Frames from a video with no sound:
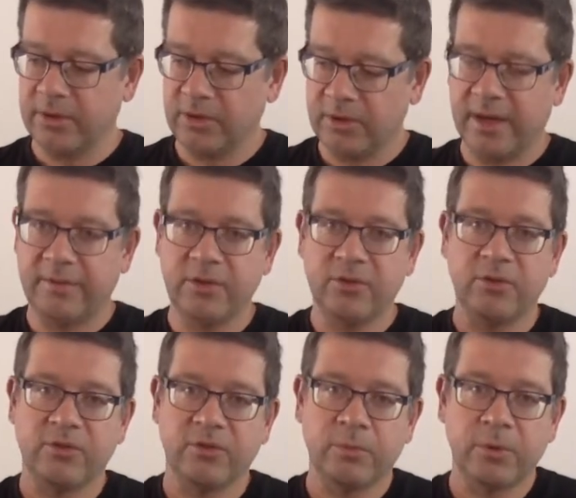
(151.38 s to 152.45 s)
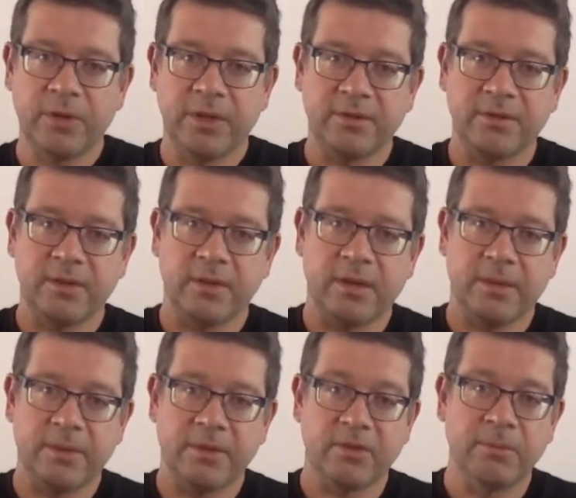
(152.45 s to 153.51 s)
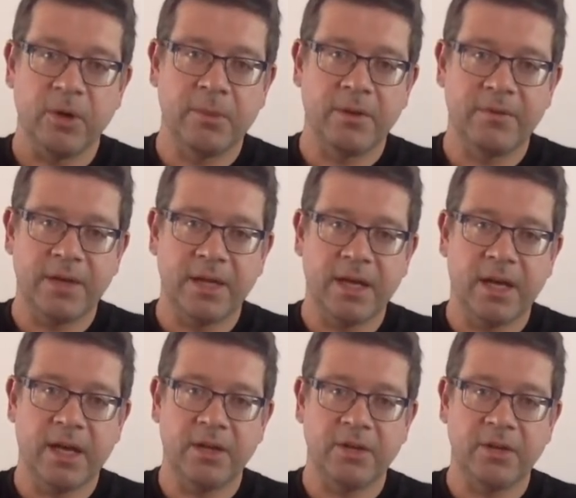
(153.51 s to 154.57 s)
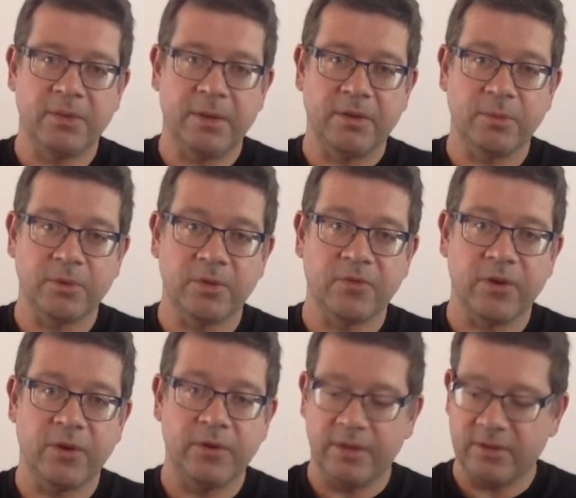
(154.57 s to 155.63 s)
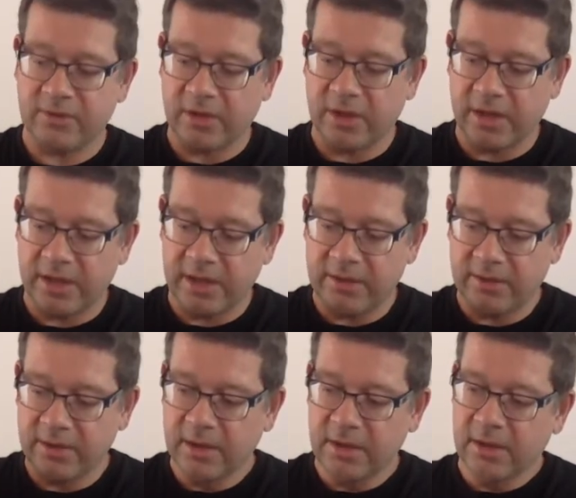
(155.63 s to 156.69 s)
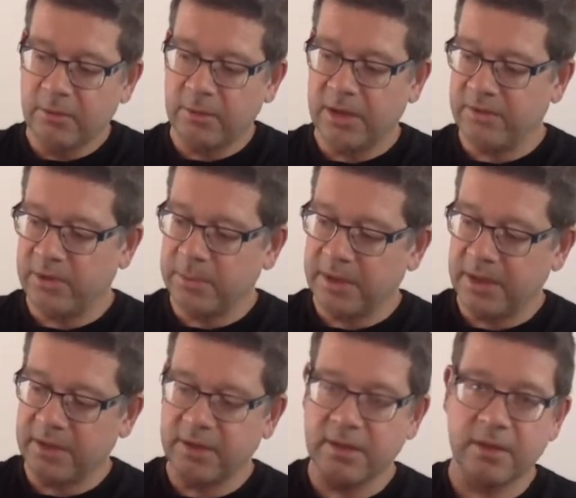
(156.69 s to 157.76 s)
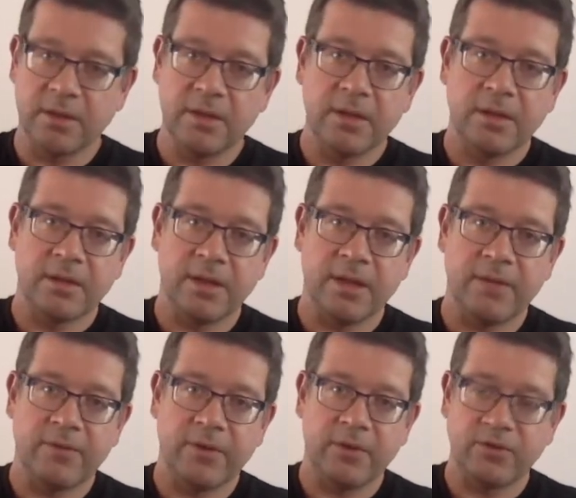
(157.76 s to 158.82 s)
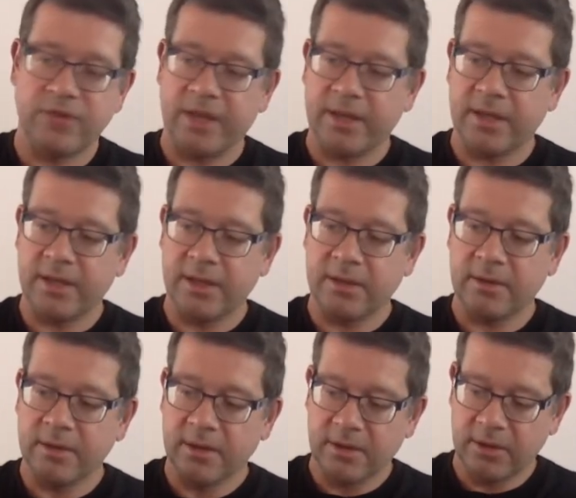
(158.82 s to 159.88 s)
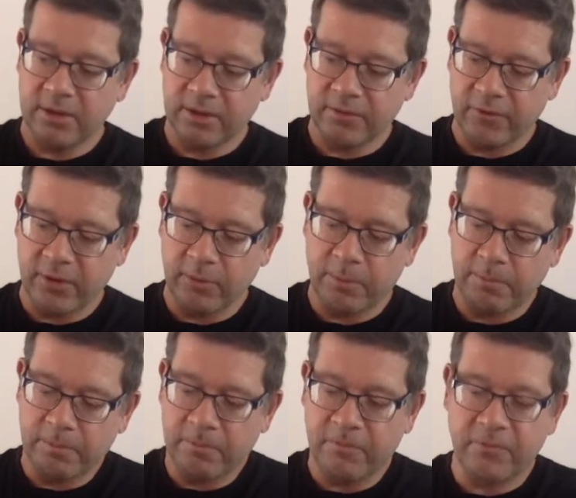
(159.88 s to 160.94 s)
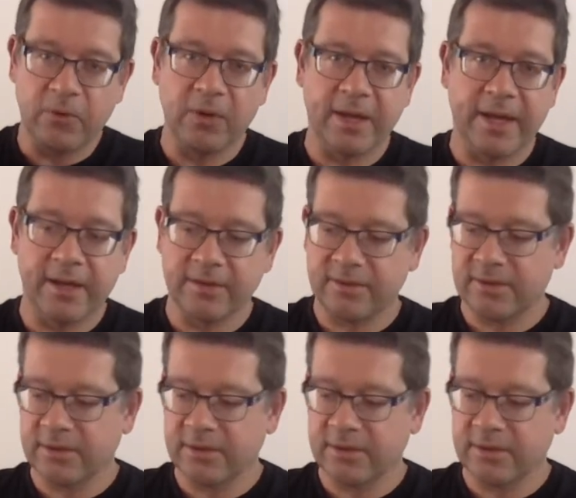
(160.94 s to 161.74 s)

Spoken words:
You have issues of putting it, because it's mobile VR, you need to be able to put the phone inside. Whenever you plug the headphone jack in, you know, the phone will fall out.